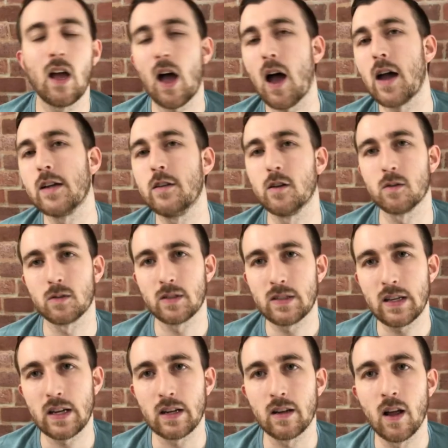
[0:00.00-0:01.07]
"I don't
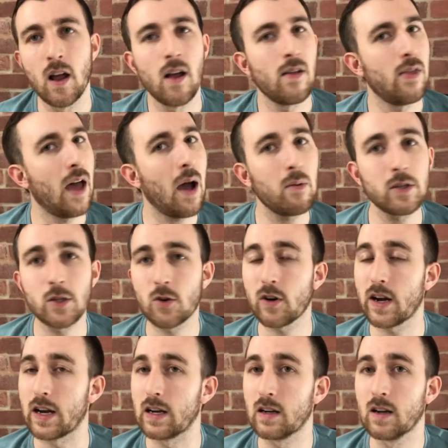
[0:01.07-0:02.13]
sing." That was
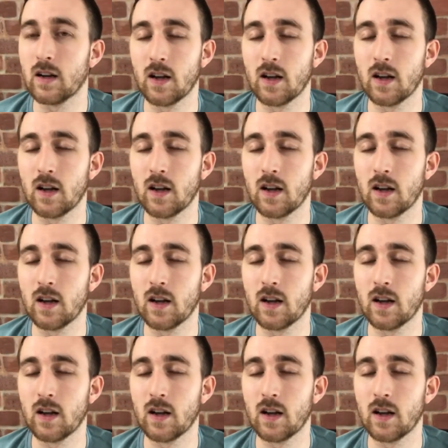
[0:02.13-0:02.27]
great.